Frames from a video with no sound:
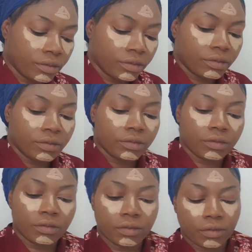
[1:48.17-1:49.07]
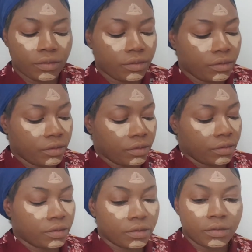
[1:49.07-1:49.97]
I'm gonna blend it now.
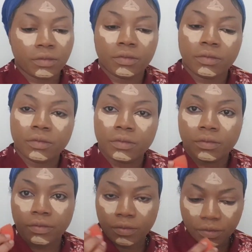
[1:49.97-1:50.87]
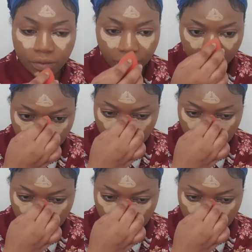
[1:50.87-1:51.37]
Where's my beauty blender?